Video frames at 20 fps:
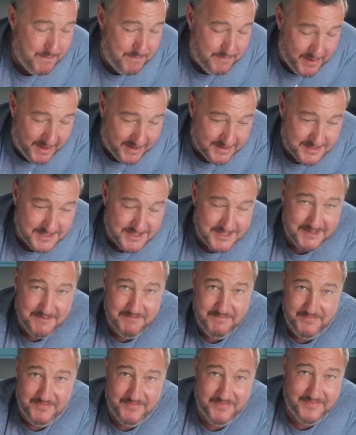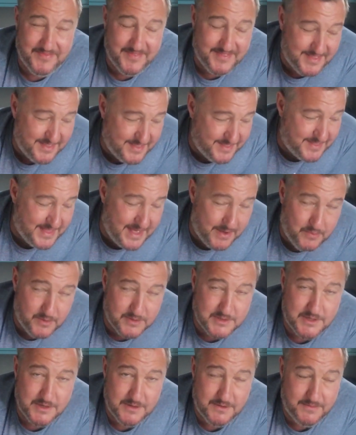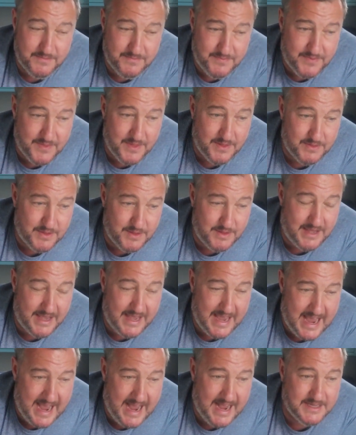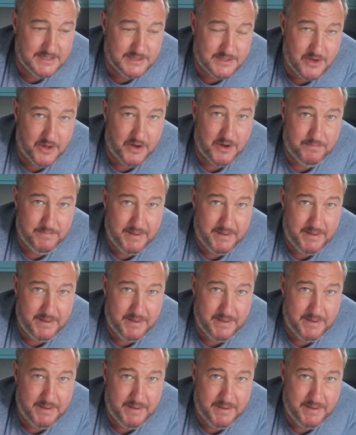But it has got a